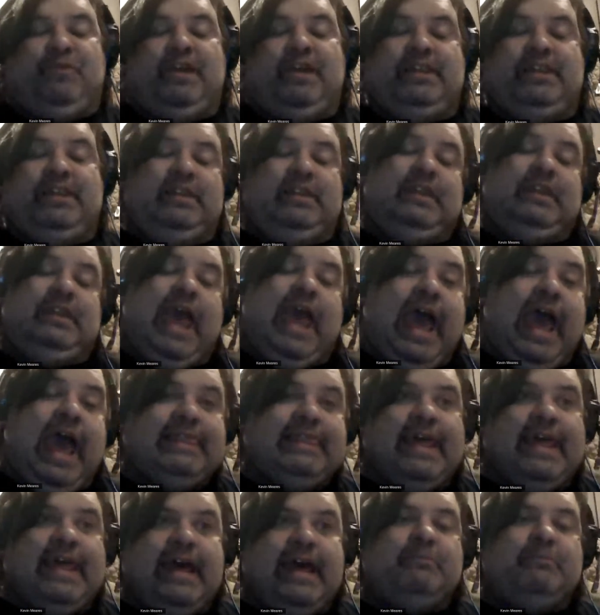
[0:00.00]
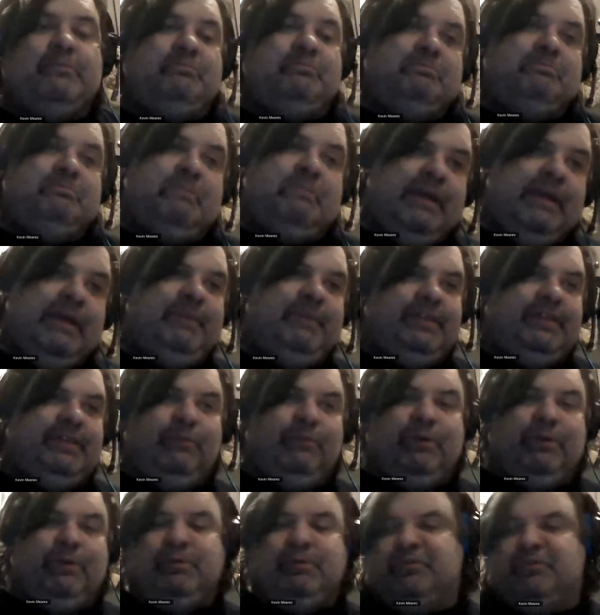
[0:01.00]
If we had that, maybe
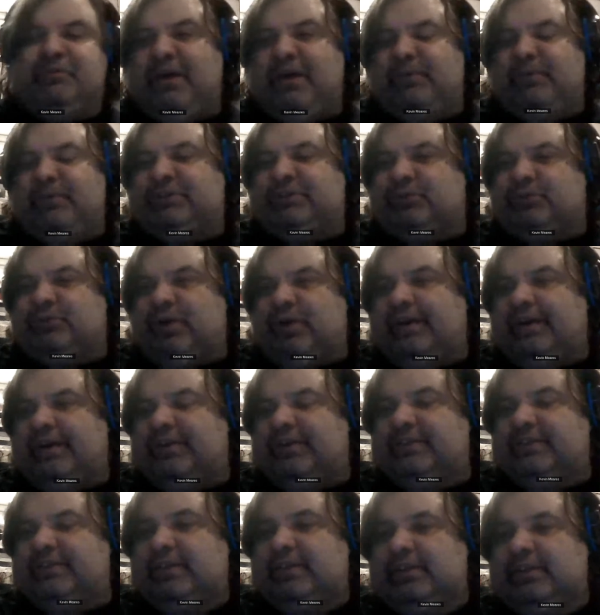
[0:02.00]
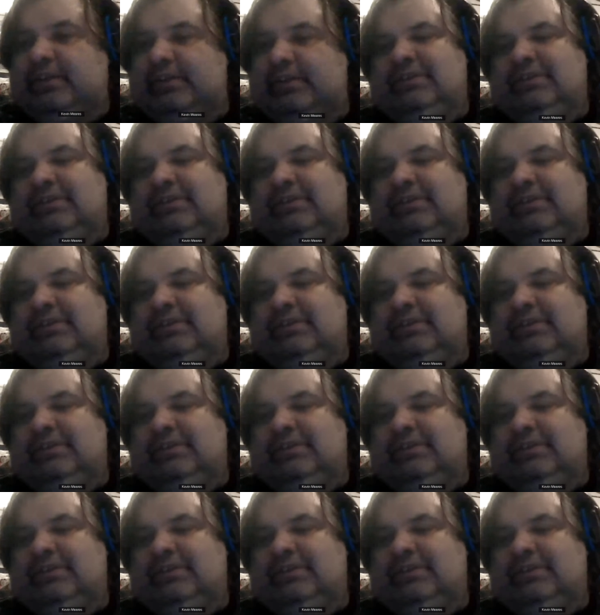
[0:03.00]
we would have had witch trials.